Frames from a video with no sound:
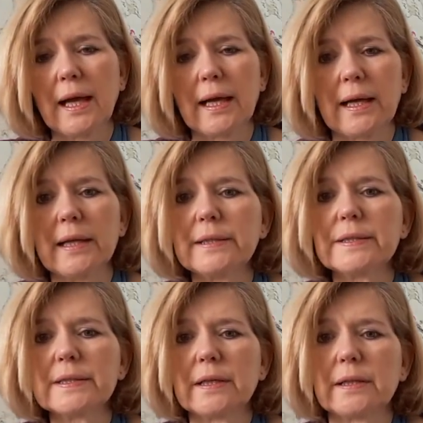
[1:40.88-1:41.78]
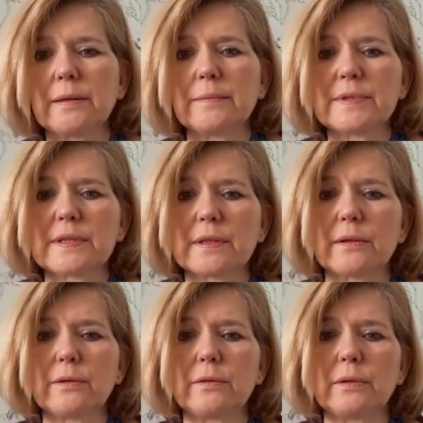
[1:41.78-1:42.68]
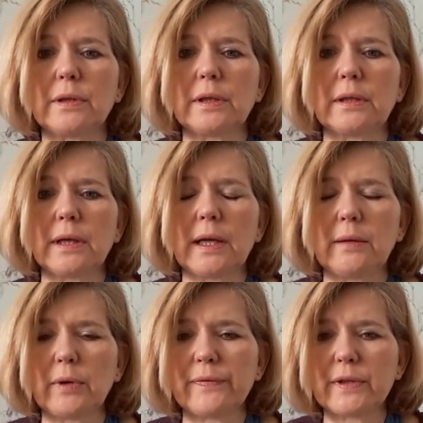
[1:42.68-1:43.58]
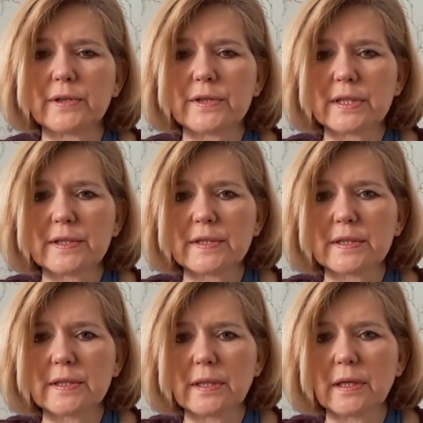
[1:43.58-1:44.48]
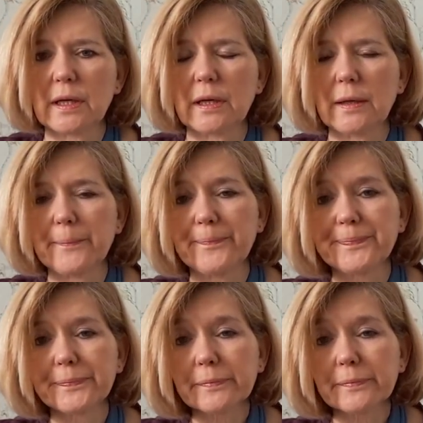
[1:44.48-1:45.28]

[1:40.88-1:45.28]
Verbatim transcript: And um, so, anyone that does um,